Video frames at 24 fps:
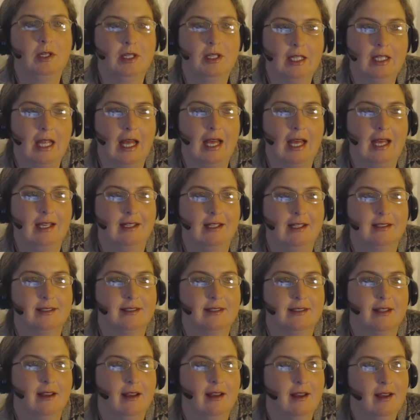
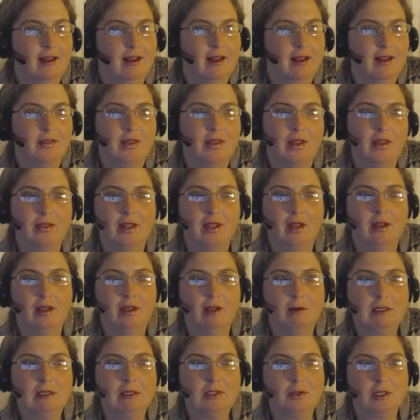realize that the
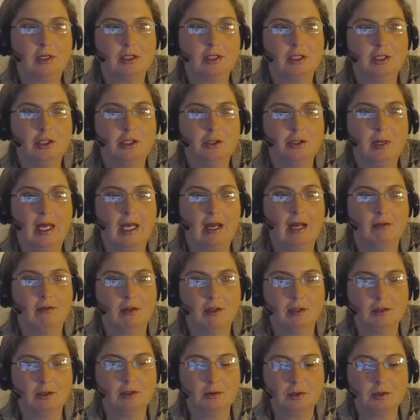only restrictions you have
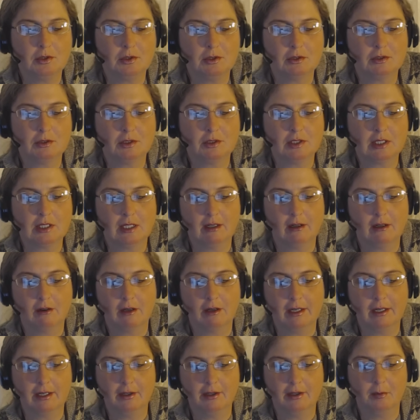are those restrictions that
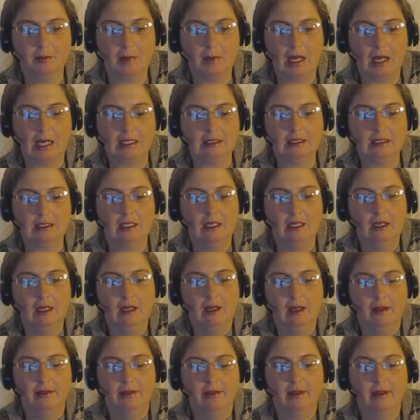are in your mind.
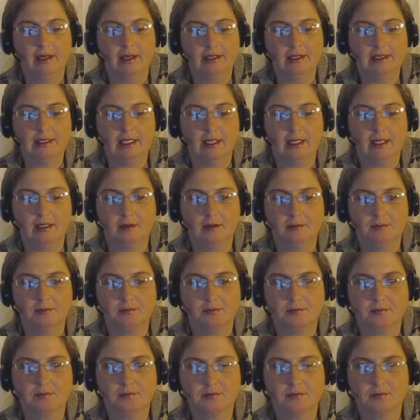That,
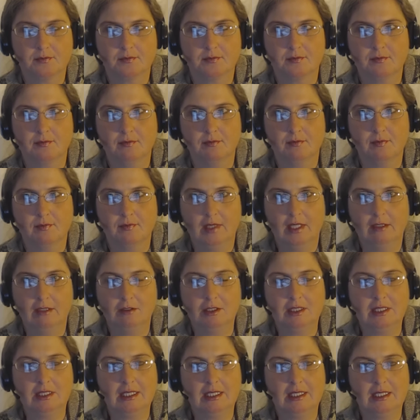
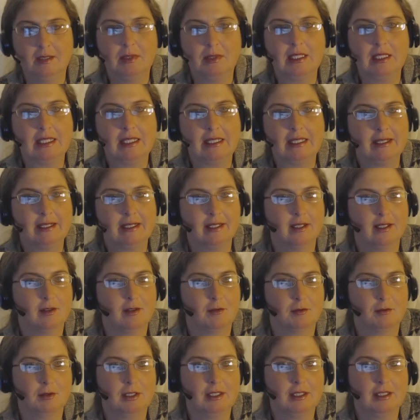you're just at the beginning
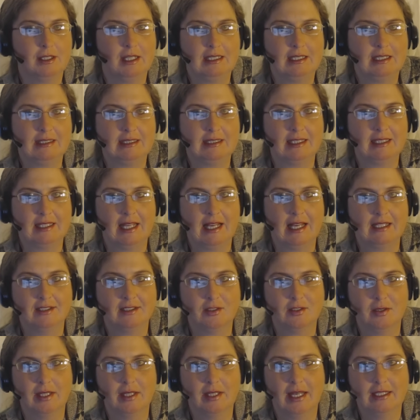of realizing
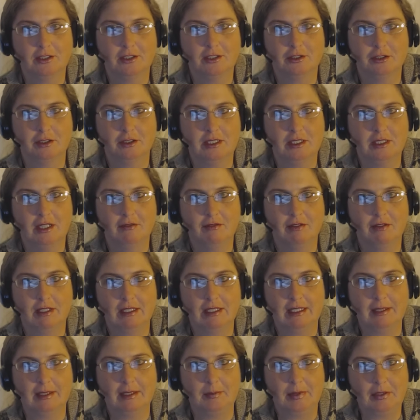that. So that should
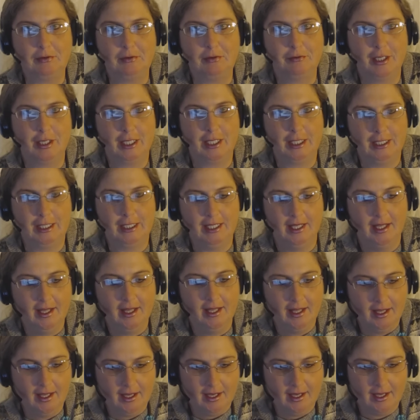definitely be fun.
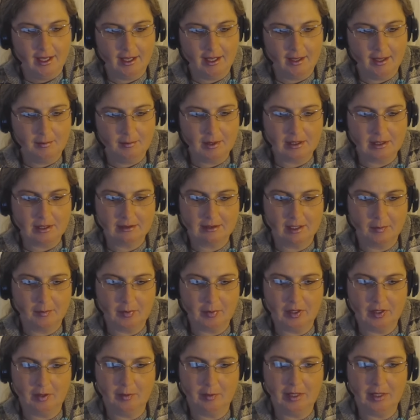That's
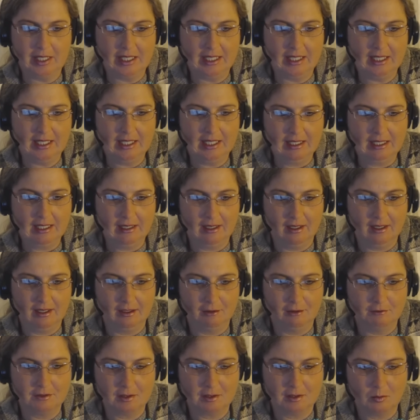going to be the beginning
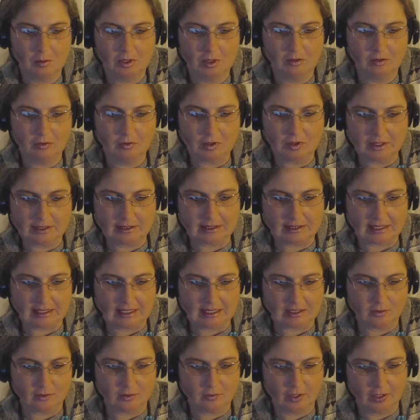of some wonderful
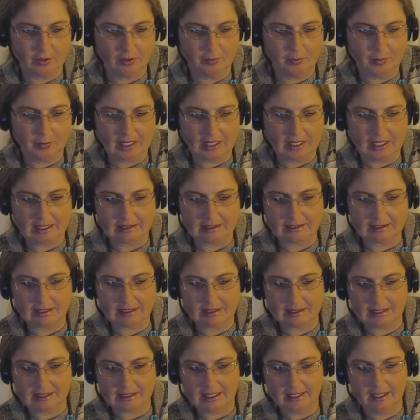insights for you, but it is
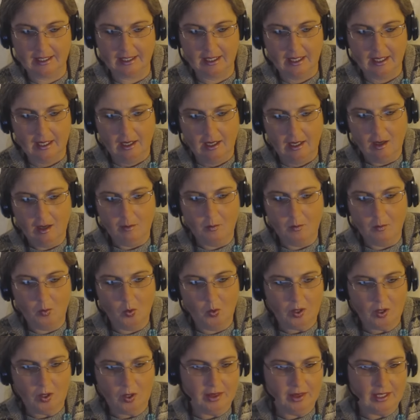going to take
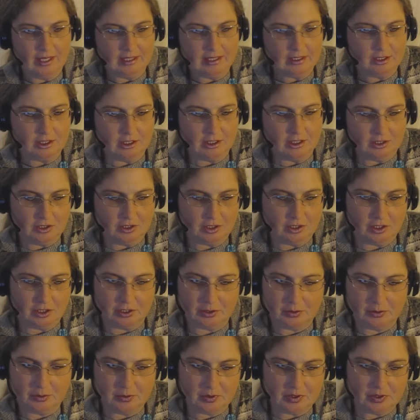more than just
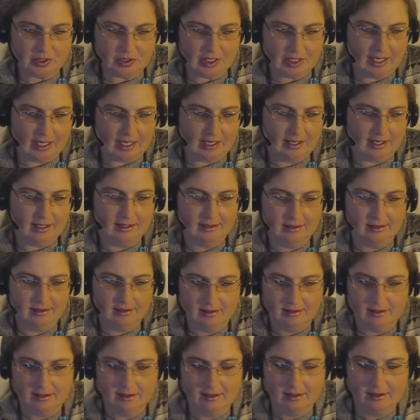Tuesday.
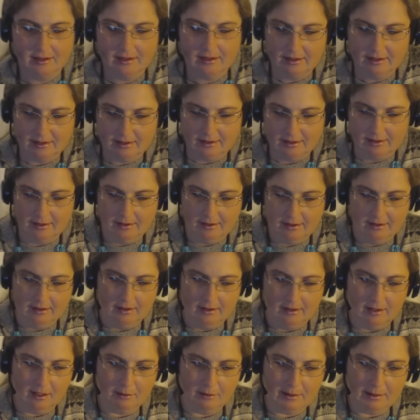
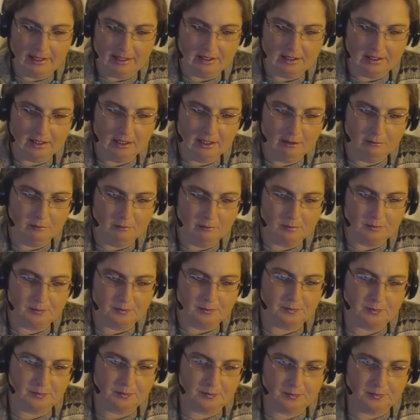All right, so